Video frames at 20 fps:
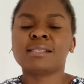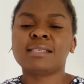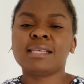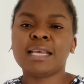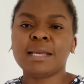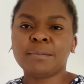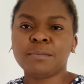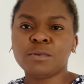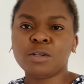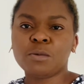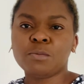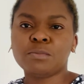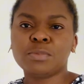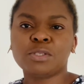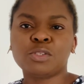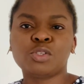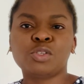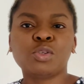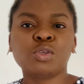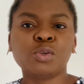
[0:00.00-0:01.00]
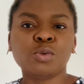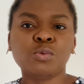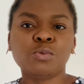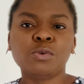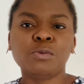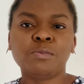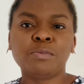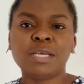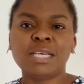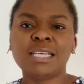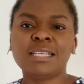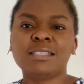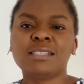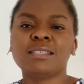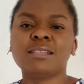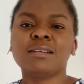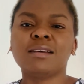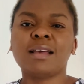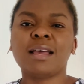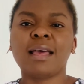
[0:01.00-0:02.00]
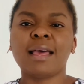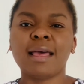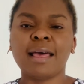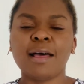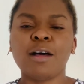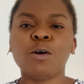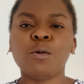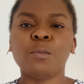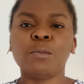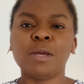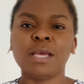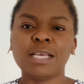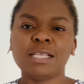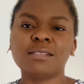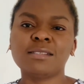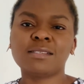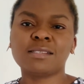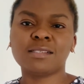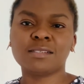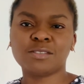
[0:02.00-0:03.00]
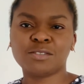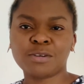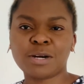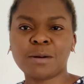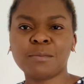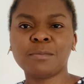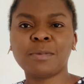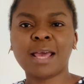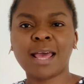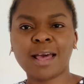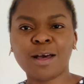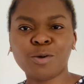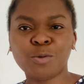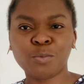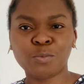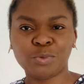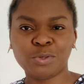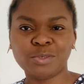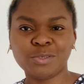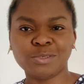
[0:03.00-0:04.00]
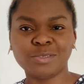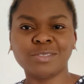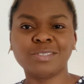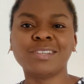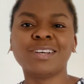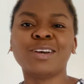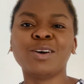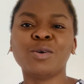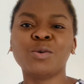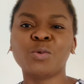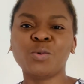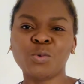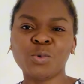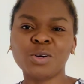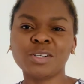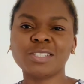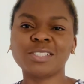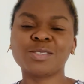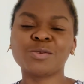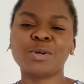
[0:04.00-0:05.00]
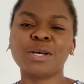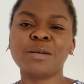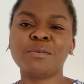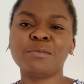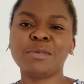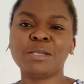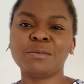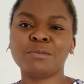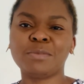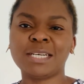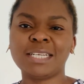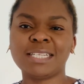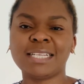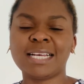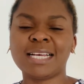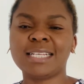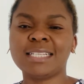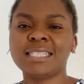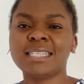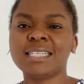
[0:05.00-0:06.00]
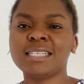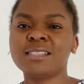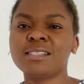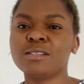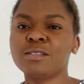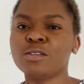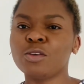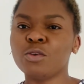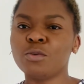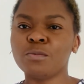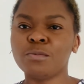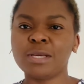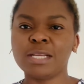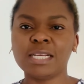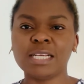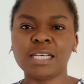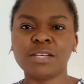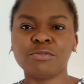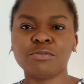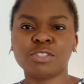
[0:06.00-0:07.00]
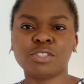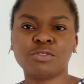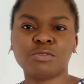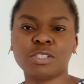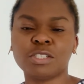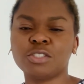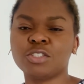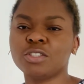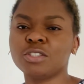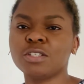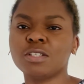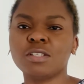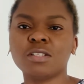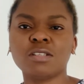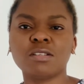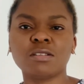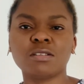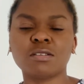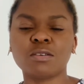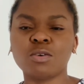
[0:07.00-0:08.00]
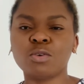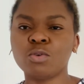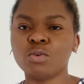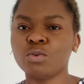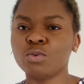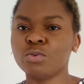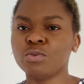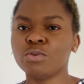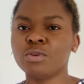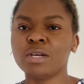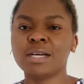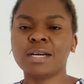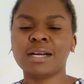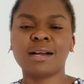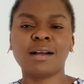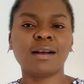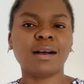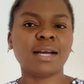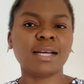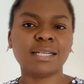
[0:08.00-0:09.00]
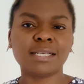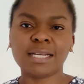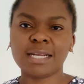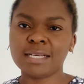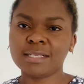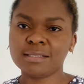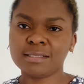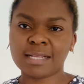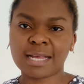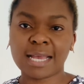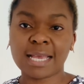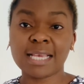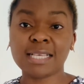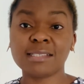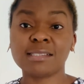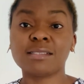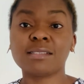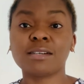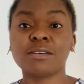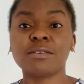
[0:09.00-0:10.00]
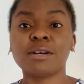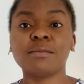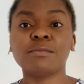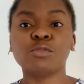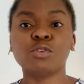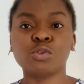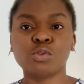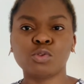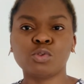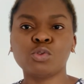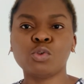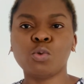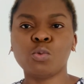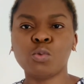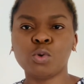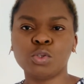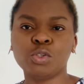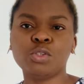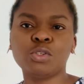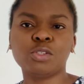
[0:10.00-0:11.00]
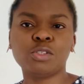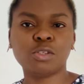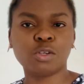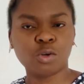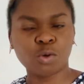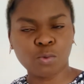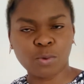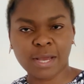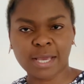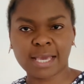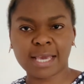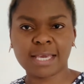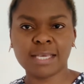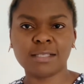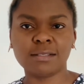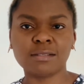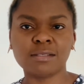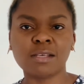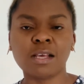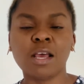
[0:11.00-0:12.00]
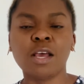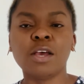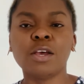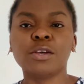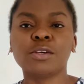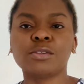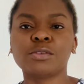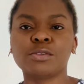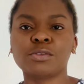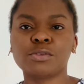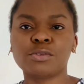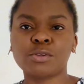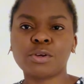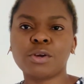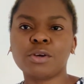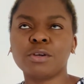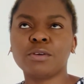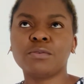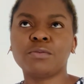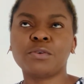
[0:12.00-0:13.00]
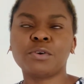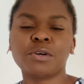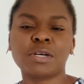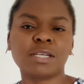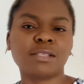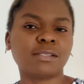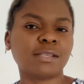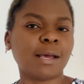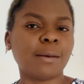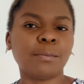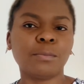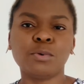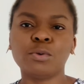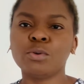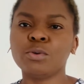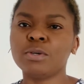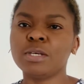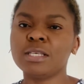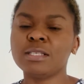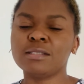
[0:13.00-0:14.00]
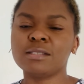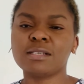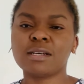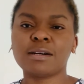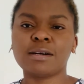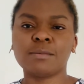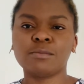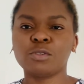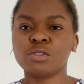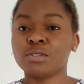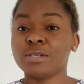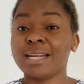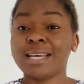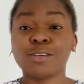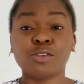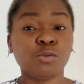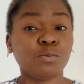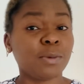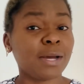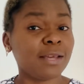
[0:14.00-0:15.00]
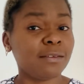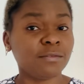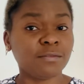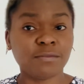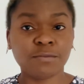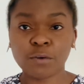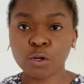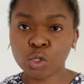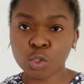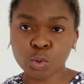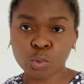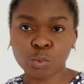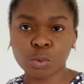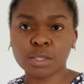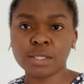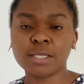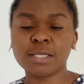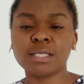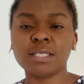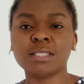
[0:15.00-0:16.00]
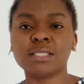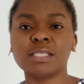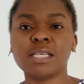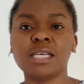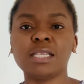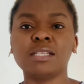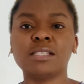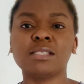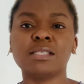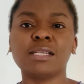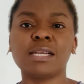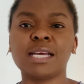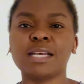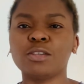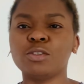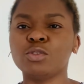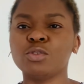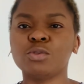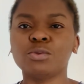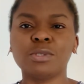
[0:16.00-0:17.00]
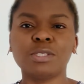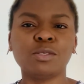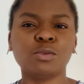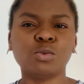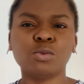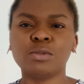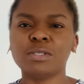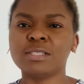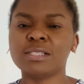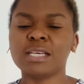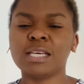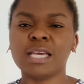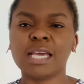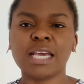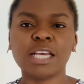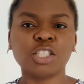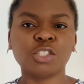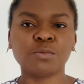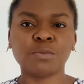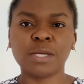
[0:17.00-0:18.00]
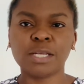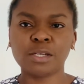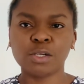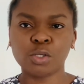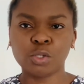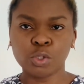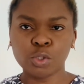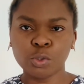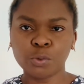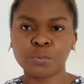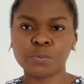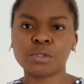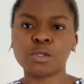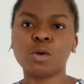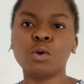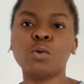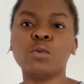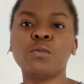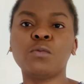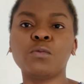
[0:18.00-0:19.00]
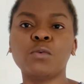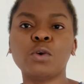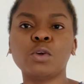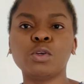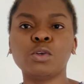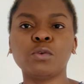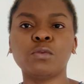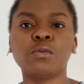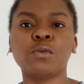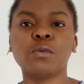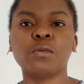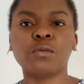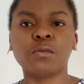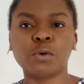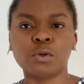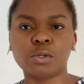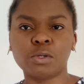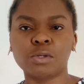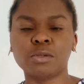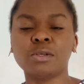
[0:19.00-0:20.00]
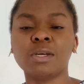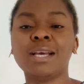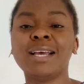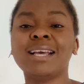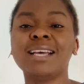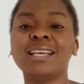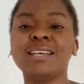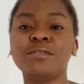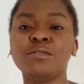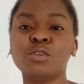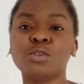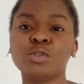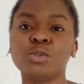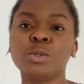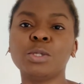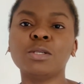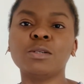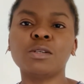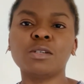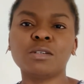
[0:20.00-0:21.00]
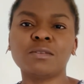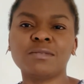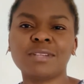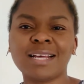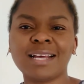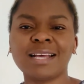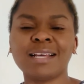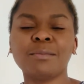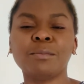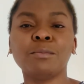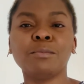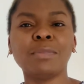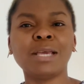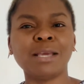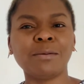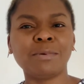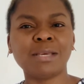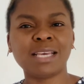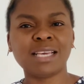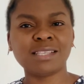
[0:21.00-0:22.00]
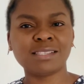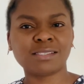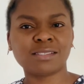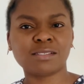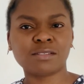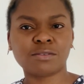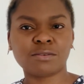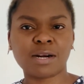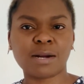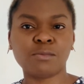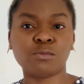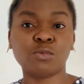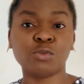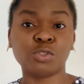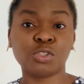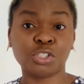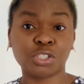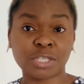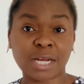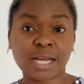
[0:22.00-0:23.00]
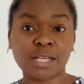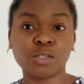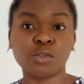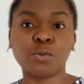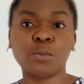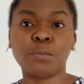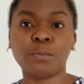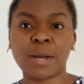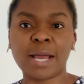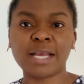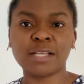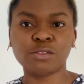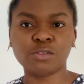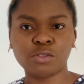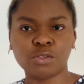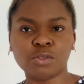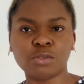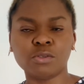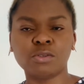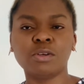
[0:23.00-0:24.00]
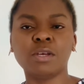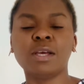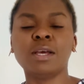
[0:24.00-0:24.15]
Tip number two will be to help Instagram help you. What do I mean by that? There's so many restrictions or guidelines that Instagram does not want you to go against. So for example, Instagram doesn't like you buying followers, it doesn't like you doing all these engagement loops or follow for follow. If you're doing all of that, maybe Instagram will shadow ban you.